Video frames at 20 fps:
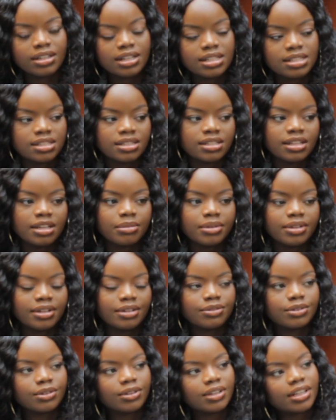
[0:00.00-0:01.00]
and entertainment i
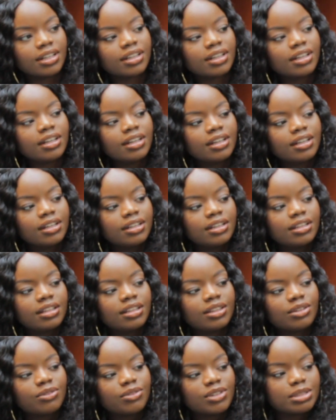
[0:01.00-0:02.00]
feel like
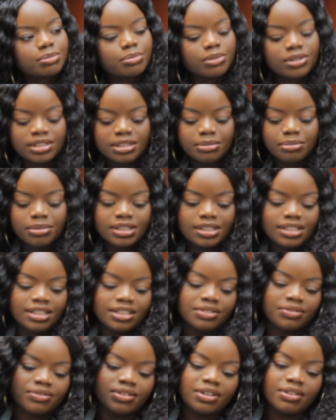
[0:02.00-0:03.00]
the responsibility
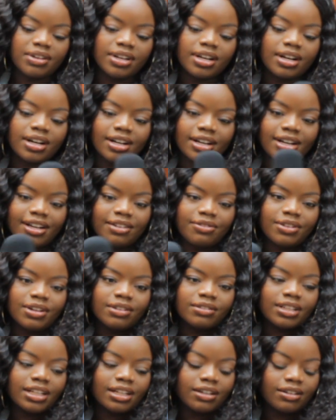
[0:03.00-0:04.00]
is very high i
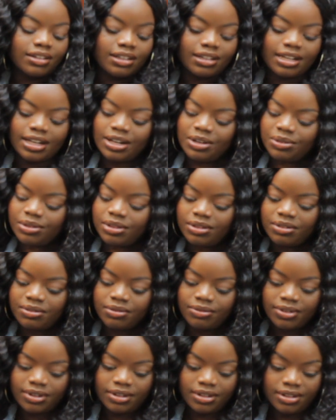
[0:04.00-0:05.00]
found that out
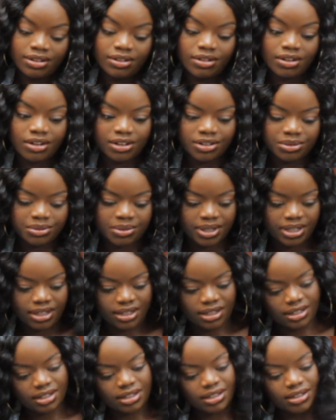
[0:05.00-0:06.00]
the, the hard
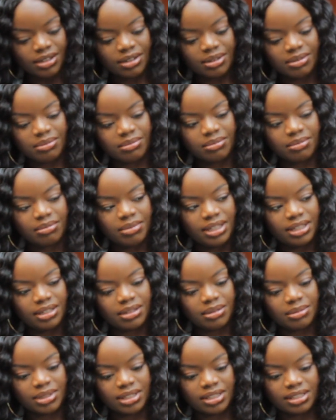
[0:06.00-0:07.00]
way mm. um,
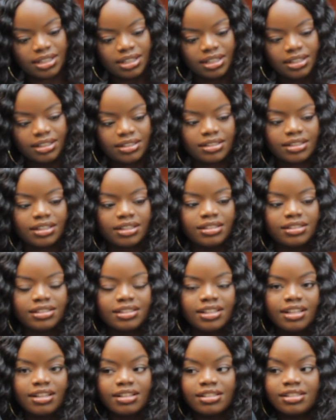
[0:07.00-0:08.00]
making mistakes and saying,
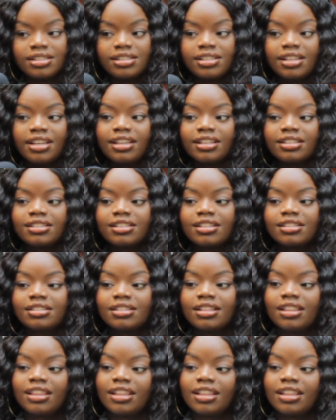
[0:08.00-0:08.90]
Elaborate. saying certain